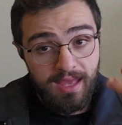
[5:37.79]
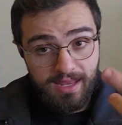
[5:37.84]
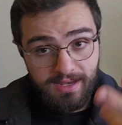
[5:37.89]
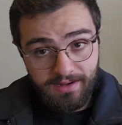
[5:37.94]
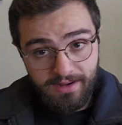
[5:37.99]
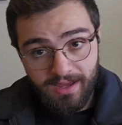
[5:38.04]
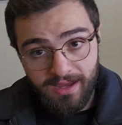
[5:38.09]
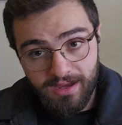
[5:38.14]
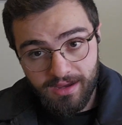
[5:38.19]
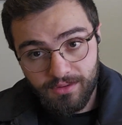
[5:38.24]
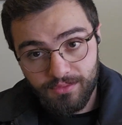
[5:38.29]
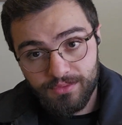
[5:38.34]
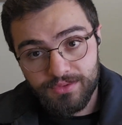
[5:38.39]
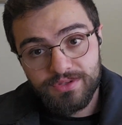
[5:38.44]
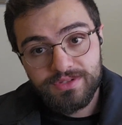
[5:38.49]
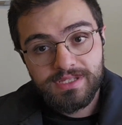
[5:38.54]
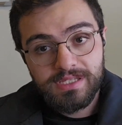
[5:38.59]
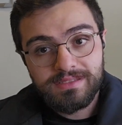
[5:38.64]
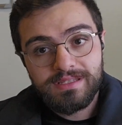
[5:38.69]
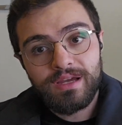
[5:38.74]
And now
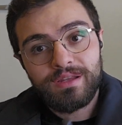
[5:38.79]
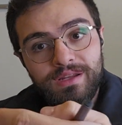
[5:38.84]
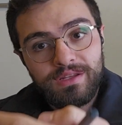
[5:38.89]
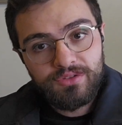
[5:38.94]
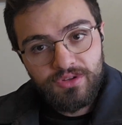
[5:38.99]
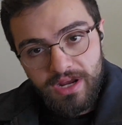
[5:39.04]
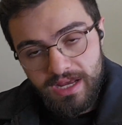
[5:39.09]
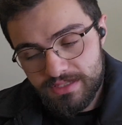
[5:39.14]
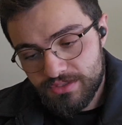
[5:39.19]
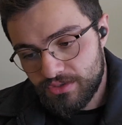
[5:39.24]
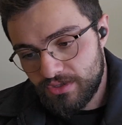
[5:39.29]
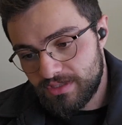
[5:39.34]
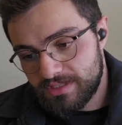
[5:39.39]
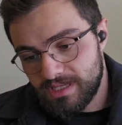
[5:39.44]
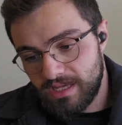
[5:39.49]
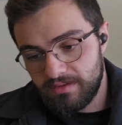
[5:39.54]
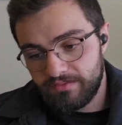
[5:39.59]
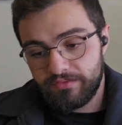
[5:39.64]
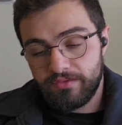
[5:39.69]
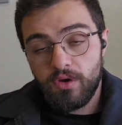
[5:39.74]
you sit down and you ask
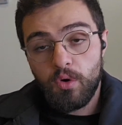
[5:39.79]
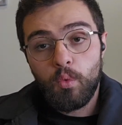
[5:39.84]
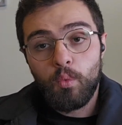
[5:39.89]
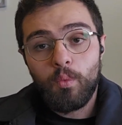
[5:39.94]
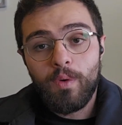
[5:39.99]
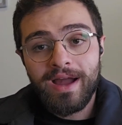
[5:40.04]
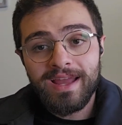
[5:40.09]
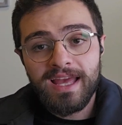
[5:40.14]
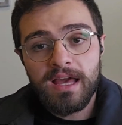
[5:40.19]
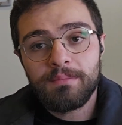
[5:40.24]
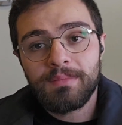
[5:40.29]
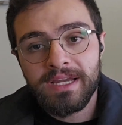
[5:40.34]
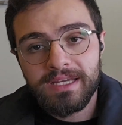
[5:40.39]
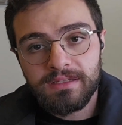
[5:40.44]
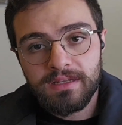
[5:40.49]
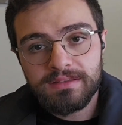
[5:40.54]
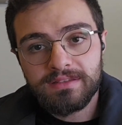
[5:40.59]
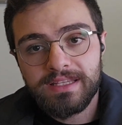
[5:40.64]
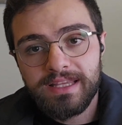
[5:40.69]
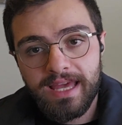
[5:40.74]
yourself, why am
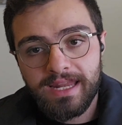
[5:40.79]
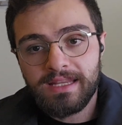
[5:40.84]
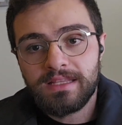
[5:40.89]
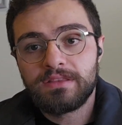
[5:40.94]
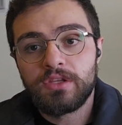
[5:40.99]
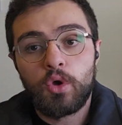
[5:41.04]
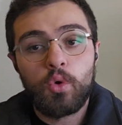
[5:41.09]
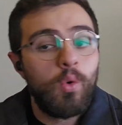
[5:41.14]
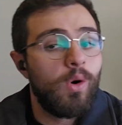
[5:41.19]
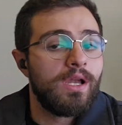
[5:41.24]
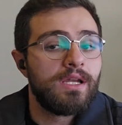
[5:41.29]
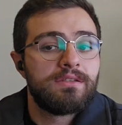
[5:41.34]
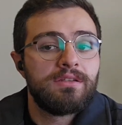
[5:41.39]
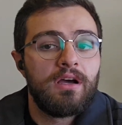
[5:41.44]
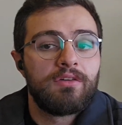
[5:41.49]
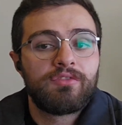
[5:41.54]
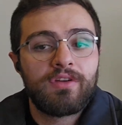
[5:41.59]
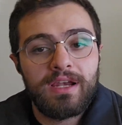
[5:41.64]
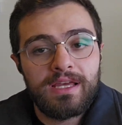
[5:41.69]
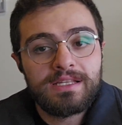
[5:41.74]
I not getting the
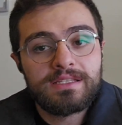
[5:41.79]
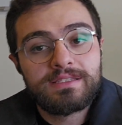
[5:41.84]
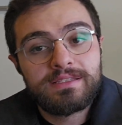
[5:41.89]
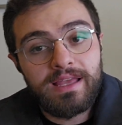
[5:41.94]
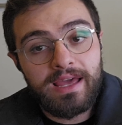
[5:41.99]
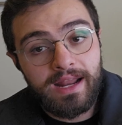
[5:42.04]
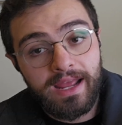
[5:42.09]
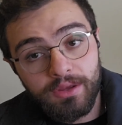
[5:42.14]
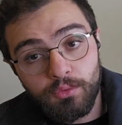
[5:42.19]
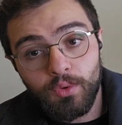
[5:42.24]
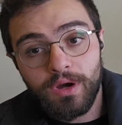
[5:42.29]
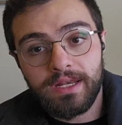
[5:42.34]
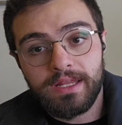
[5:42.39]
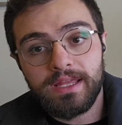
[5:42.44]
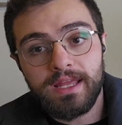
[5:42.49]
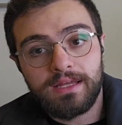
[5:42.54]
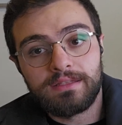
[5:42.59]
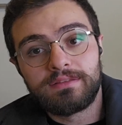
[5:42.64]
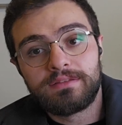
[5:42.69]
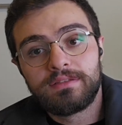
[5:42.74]
quality of clients that I want
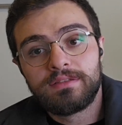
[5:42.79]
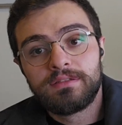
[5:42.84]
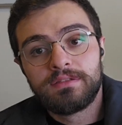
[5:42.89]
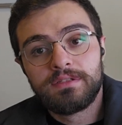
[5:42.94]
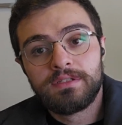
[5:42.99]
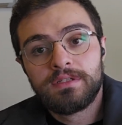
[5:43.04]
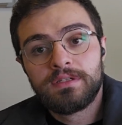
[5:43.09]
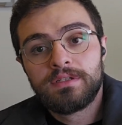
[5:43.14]
to get?